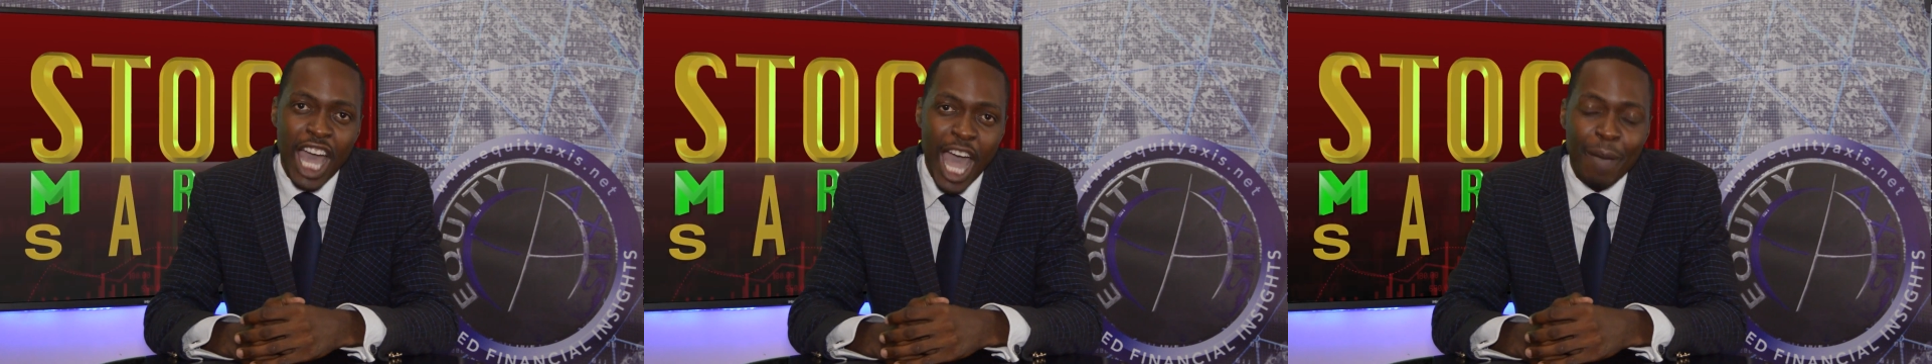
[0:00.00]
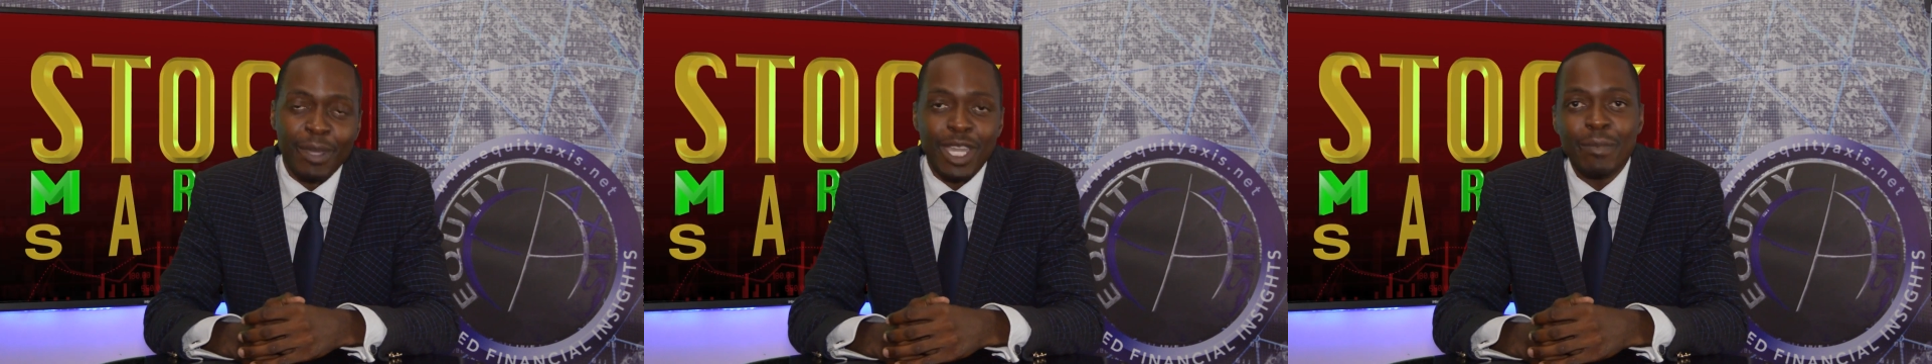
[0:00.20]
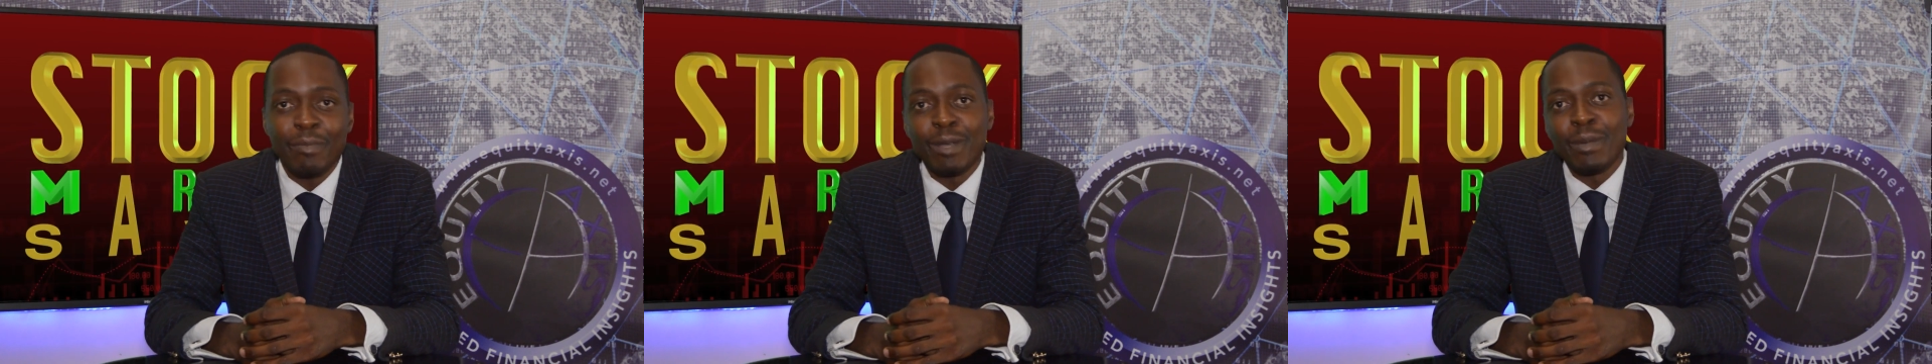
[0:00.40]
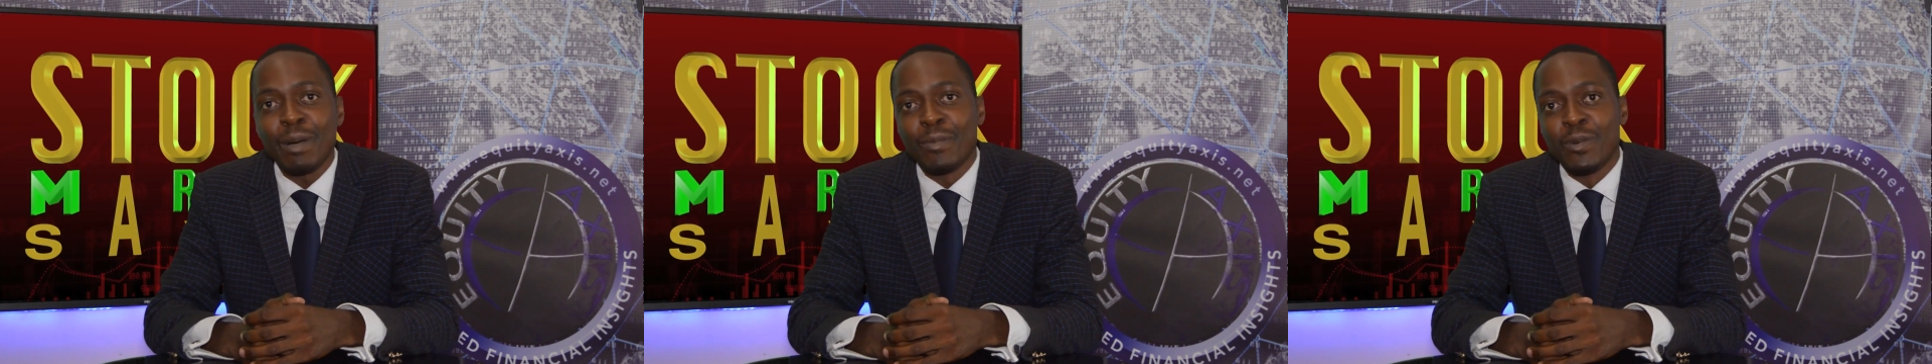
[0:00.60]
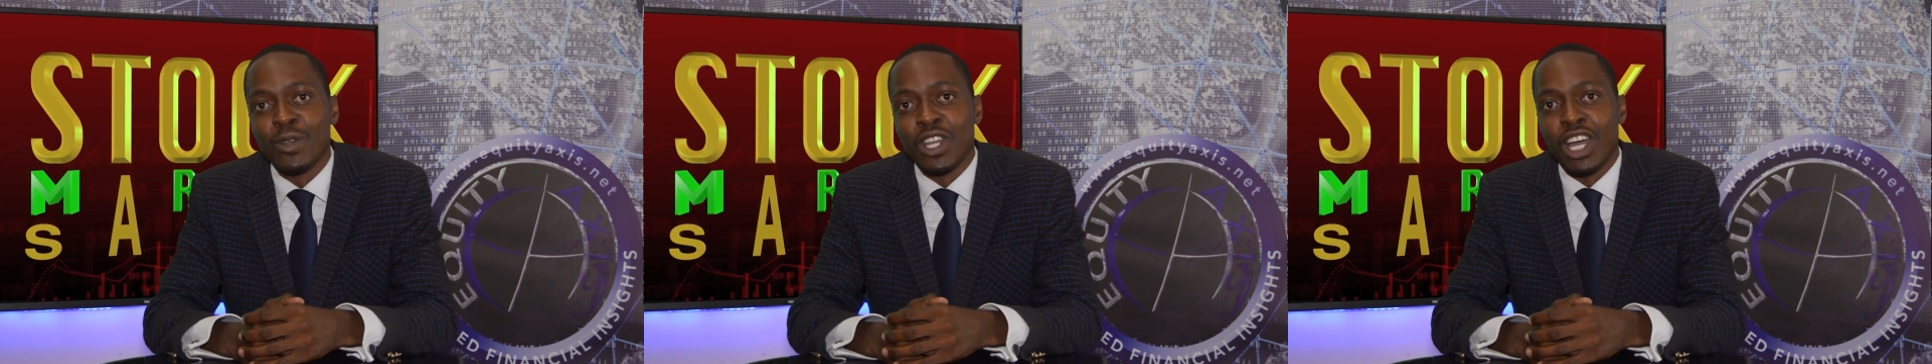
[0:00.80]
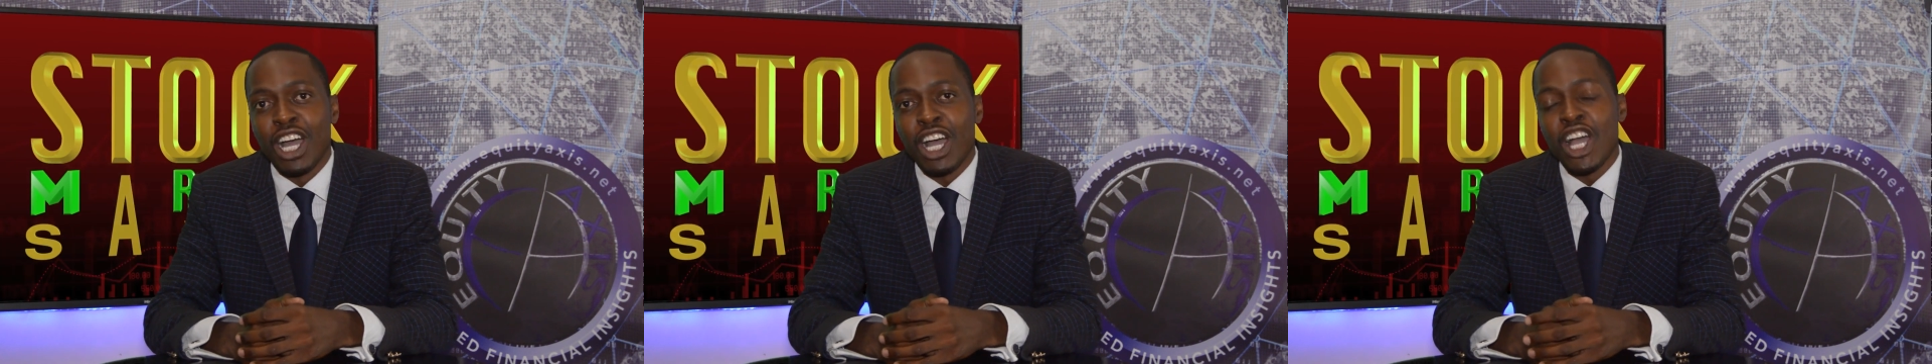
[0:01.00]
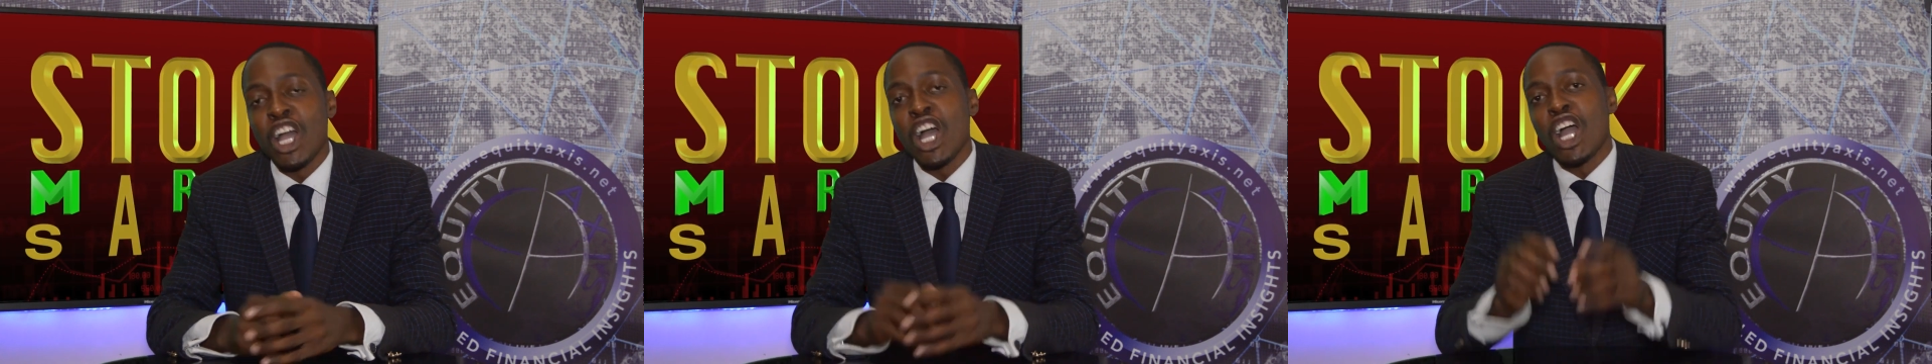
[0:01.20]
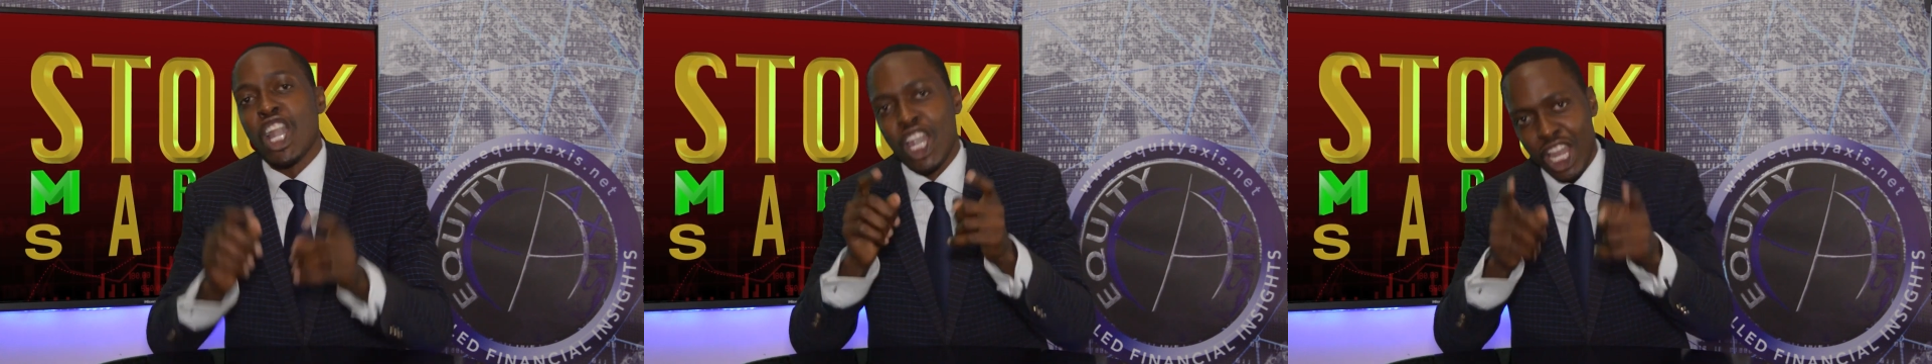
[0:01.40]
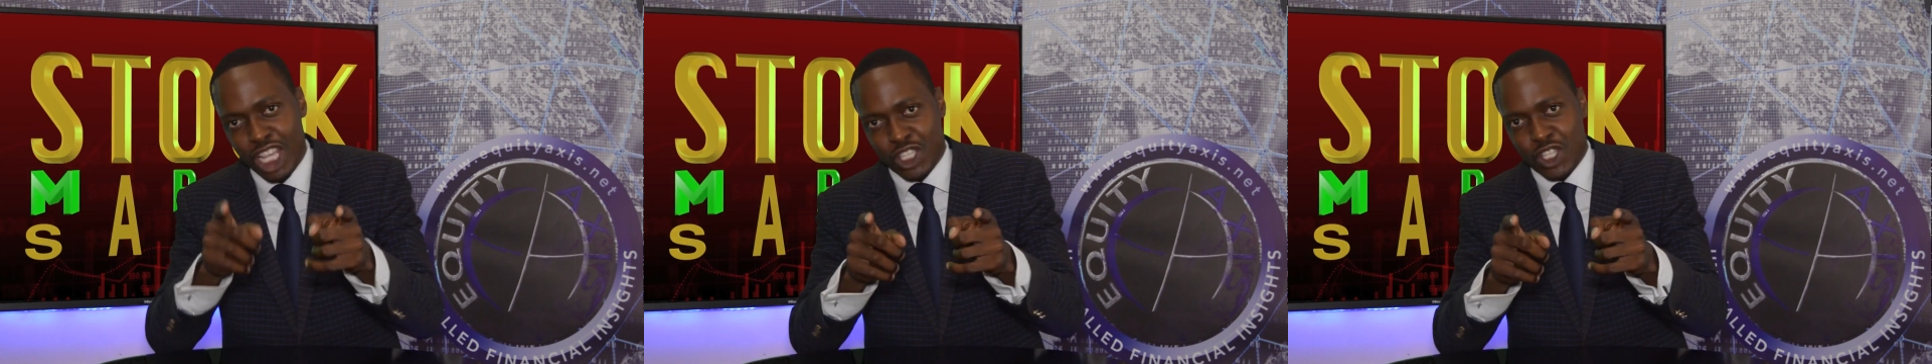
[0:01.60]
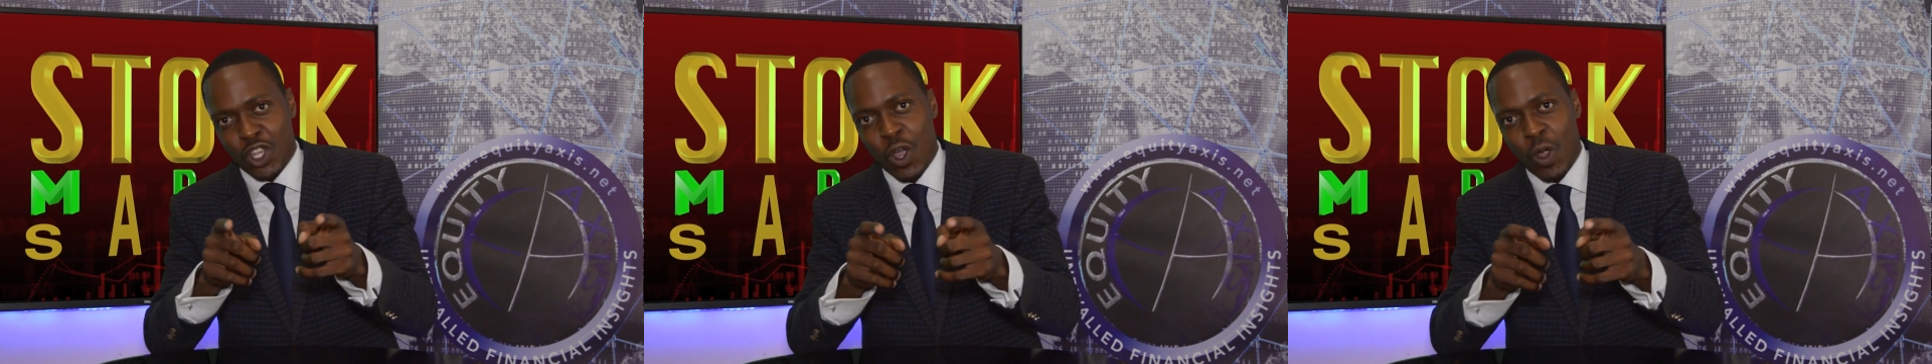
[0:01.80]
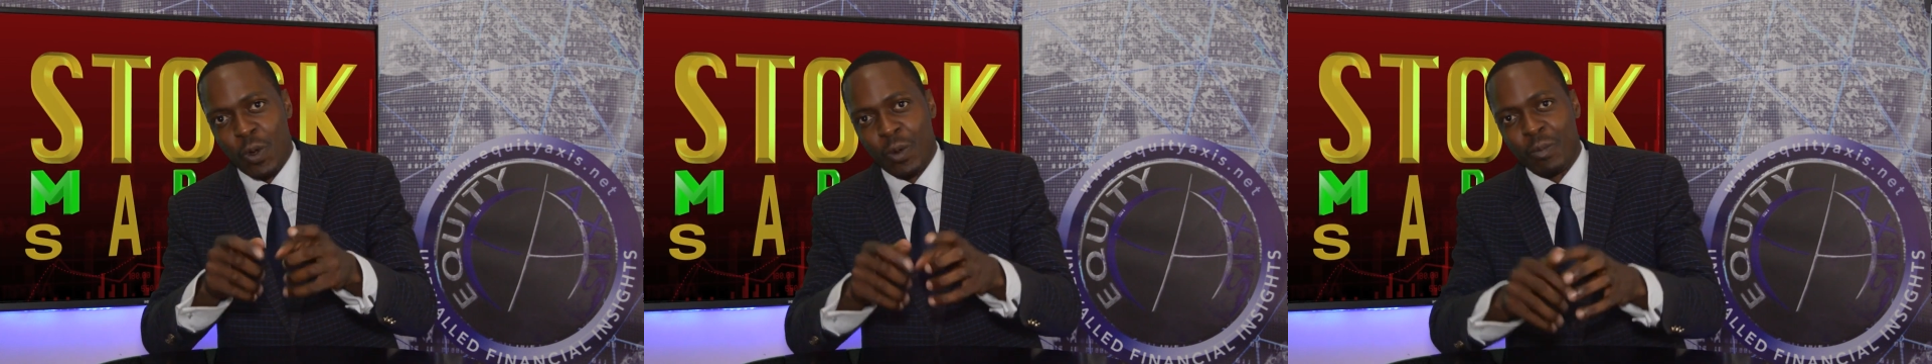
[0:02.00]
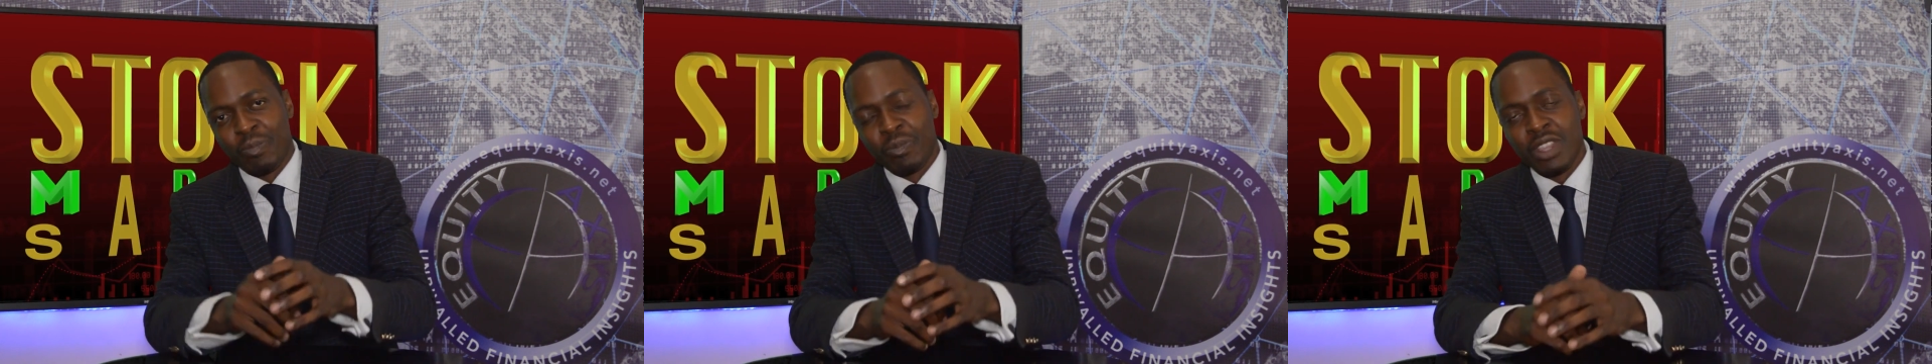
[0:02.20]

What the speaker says: I'm Ibn Mabunda. Let's go.